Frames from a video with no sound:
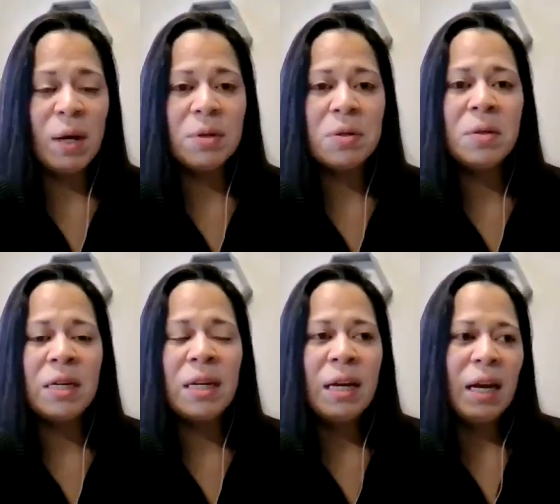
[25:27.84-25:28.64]

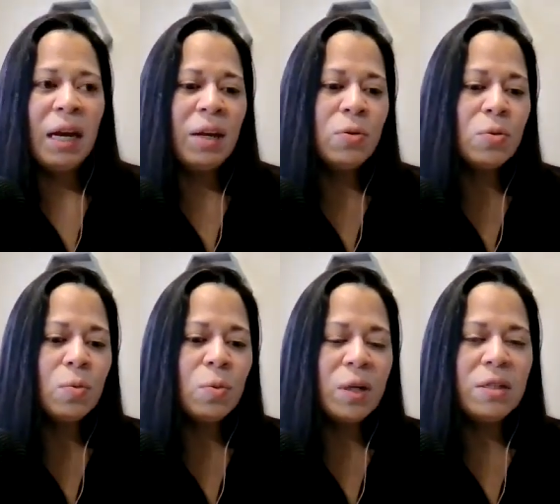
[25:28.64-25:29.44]
absolutely. And
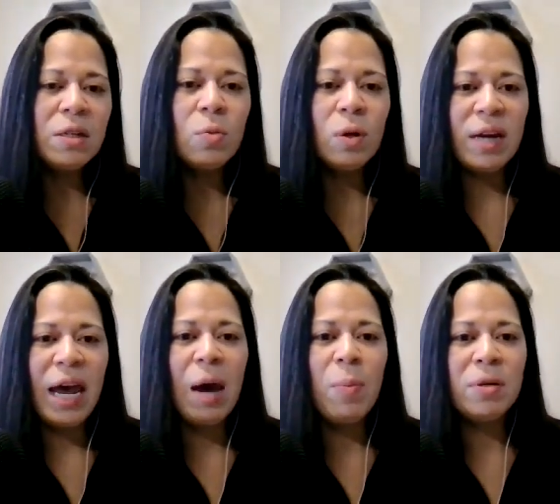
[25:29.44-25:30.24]
what I didn't want to
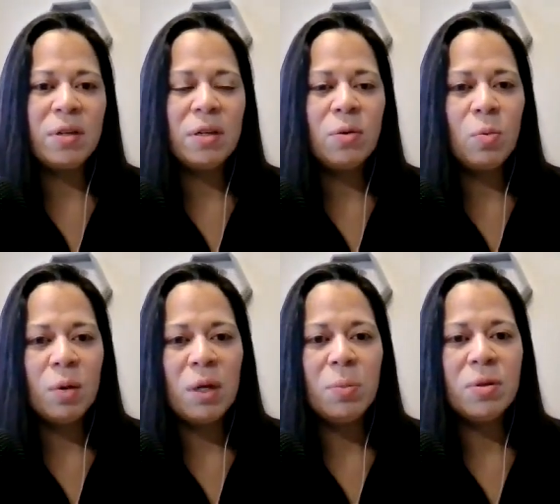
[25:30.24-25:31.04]
happen is I didn't
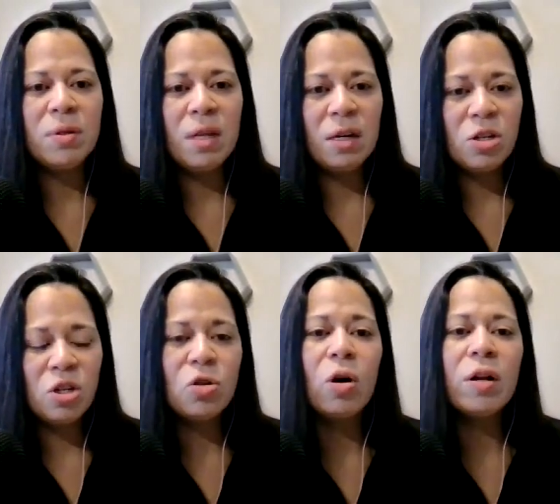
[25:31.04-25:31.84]
want people that's
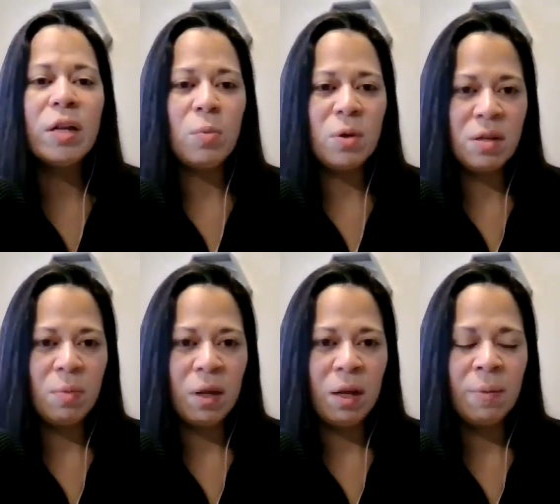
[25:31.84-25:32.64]
struggling with
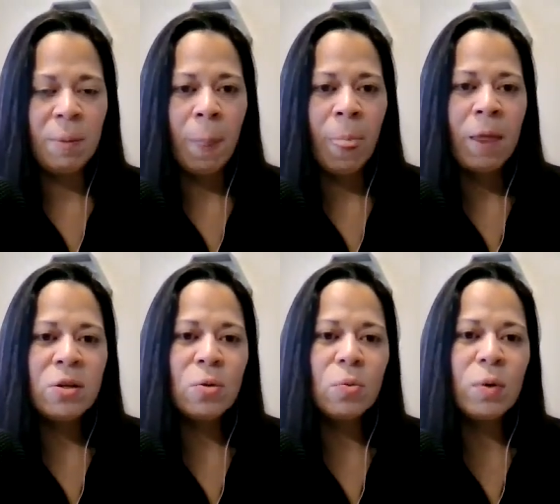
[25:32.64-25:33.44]
something
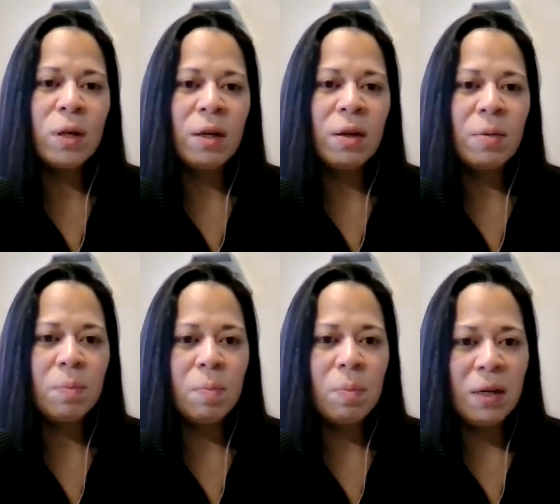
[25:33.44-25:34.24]
to really
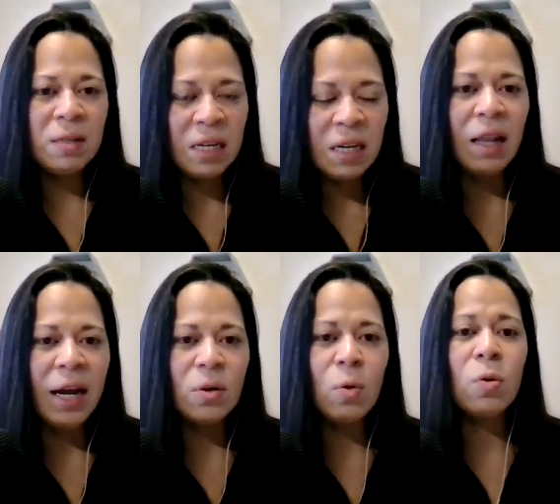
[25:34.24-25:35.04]
be seen in
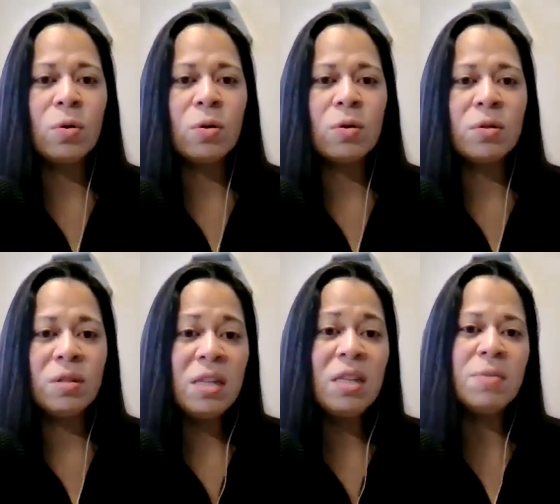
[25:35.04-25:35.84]
that light or
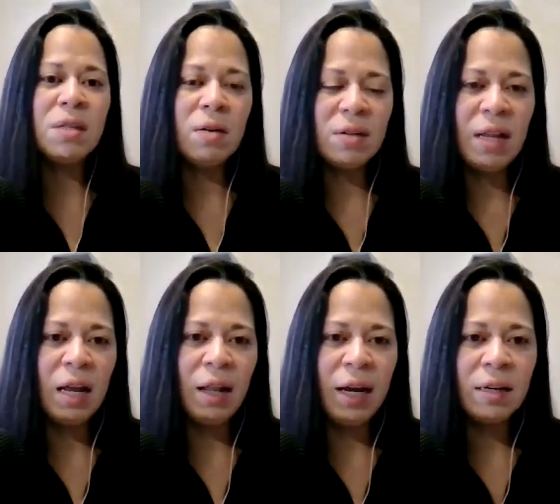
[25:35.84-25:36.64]
see themselves in
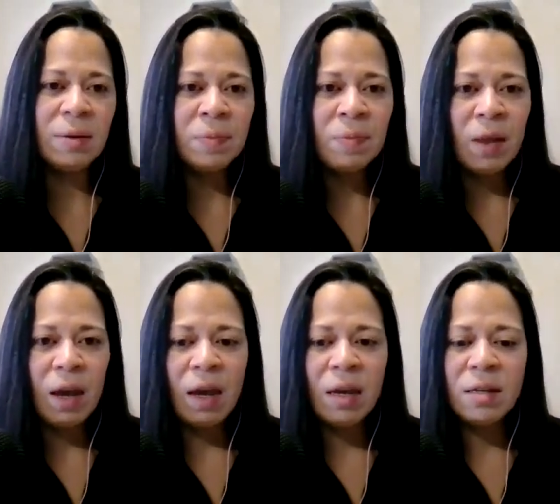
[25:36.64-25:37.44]
that light.
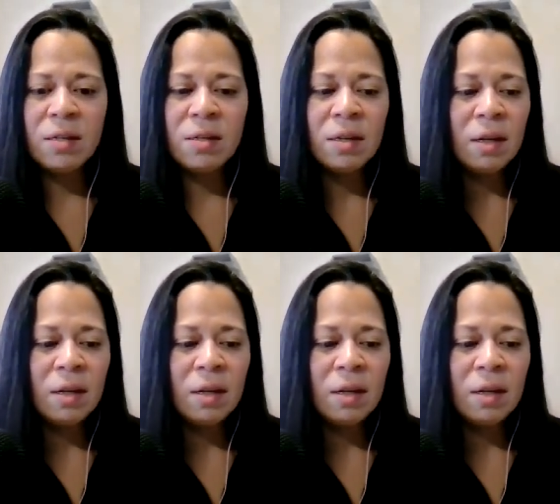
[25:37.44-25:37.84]
And,